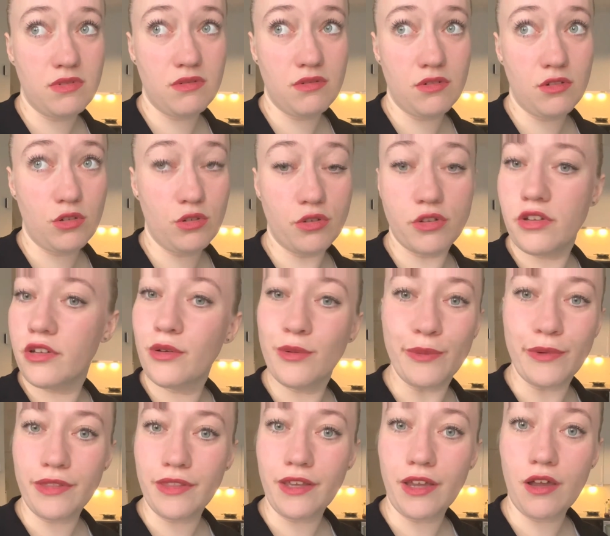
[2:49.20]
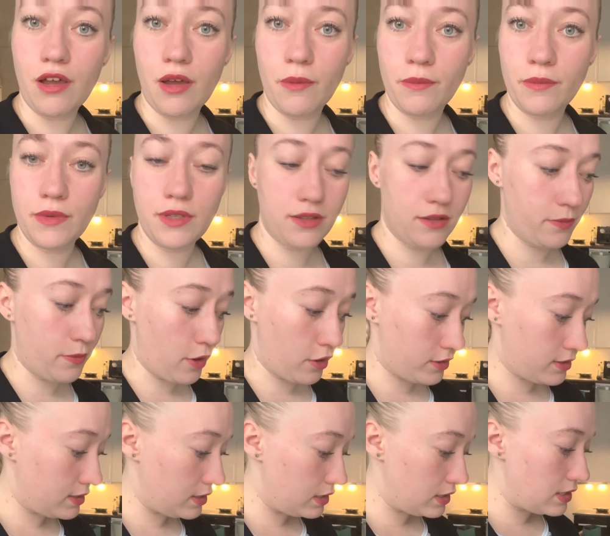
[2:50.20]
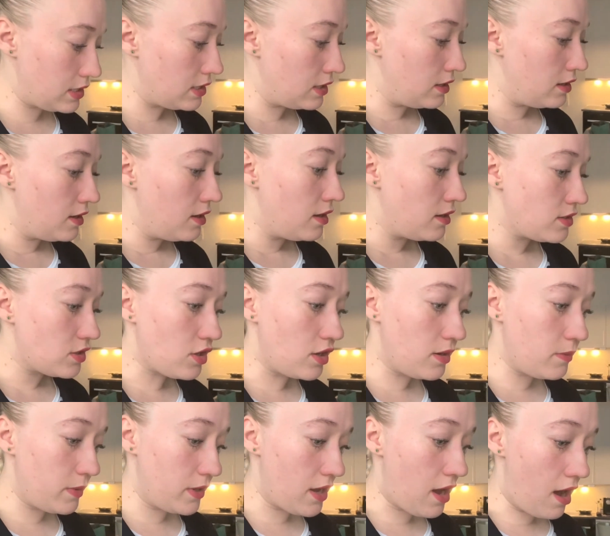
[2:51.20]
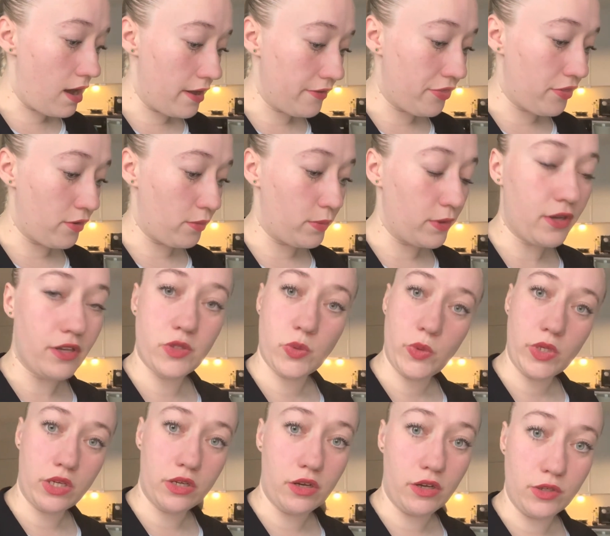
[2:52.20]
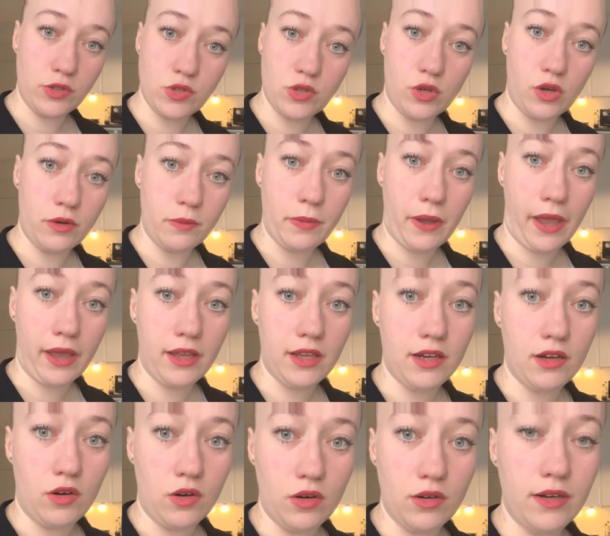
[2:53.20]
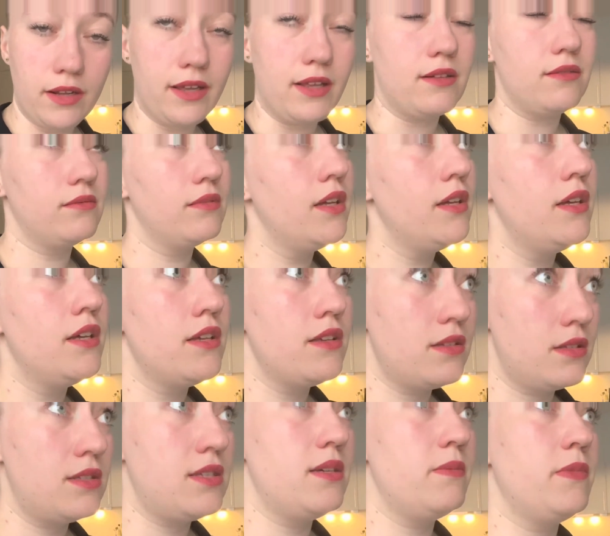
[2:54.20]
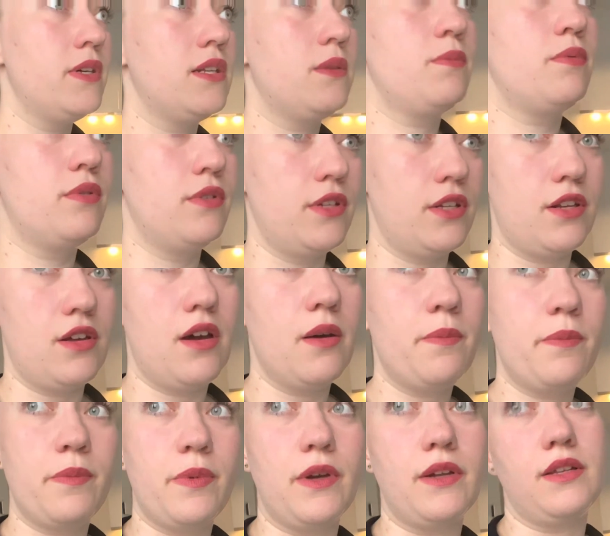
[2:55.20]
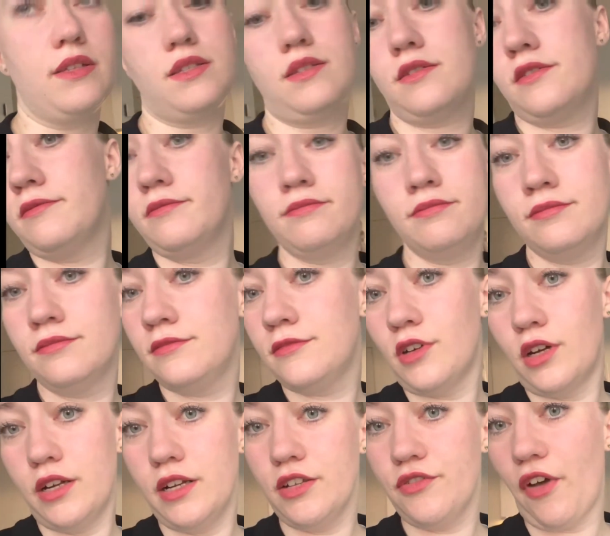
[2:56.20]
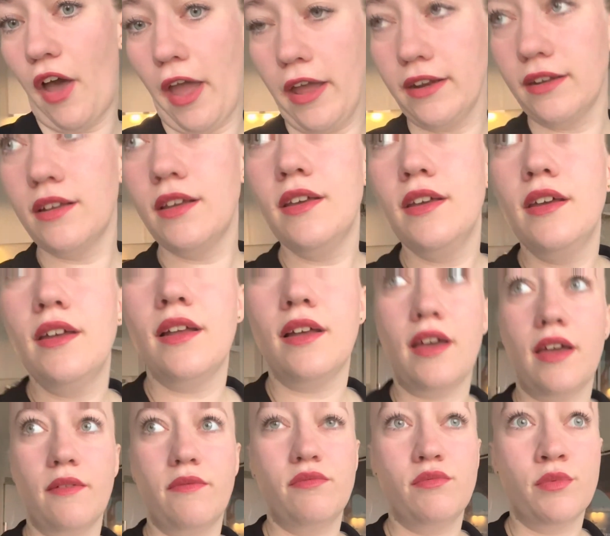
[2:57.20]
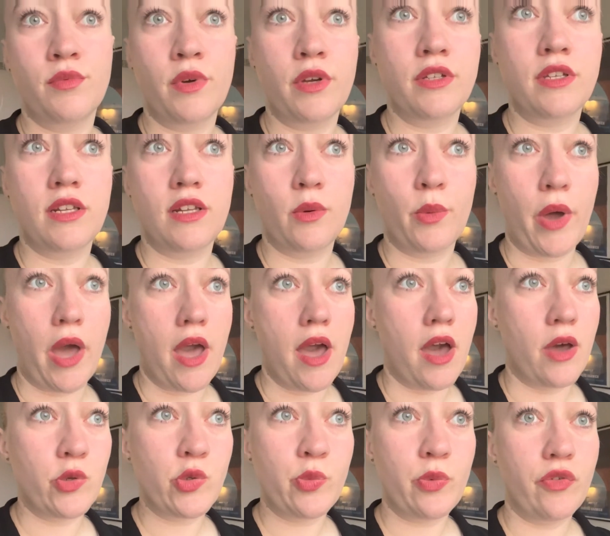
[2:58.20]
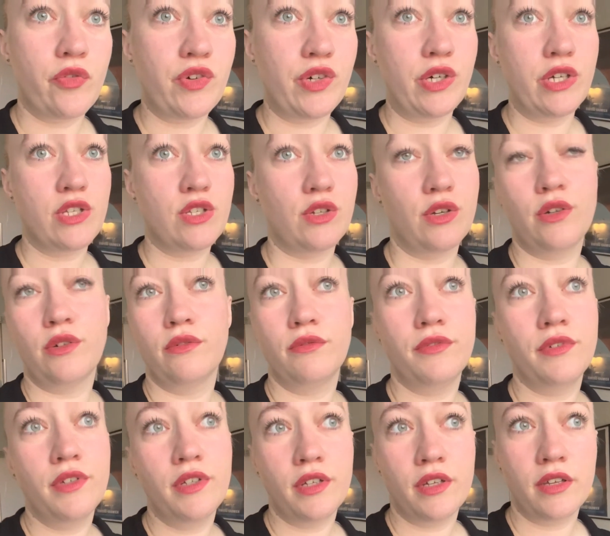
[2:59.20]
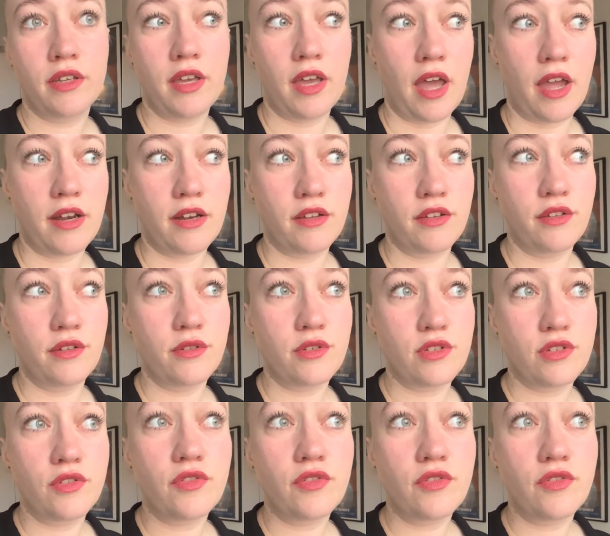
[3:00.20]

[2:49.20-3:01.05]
look when they come in the boxes? It's gonna be hard though because we're going to unpack it all and steam it, put it up, but it's only fine. I worked in a warehouse before, so kind of used to